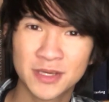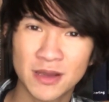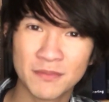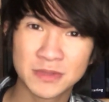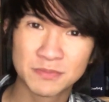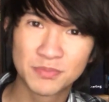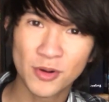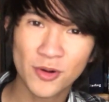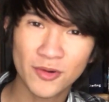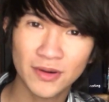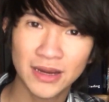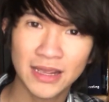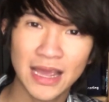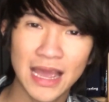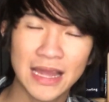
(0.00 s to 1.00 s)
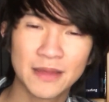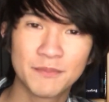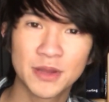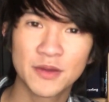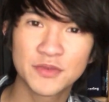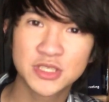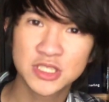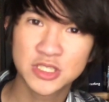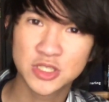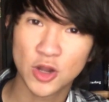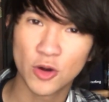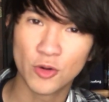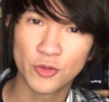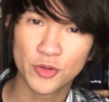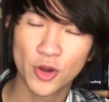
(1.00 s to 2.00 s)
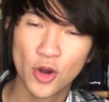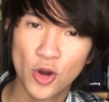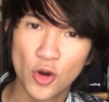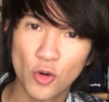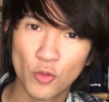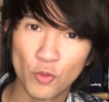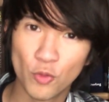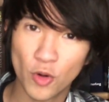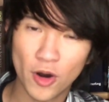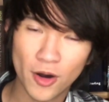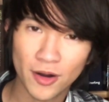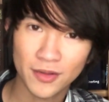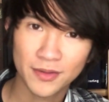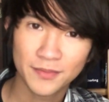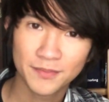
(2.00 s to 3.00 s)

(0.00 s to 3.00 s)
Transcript: becomes boring and a bit of a stone wall.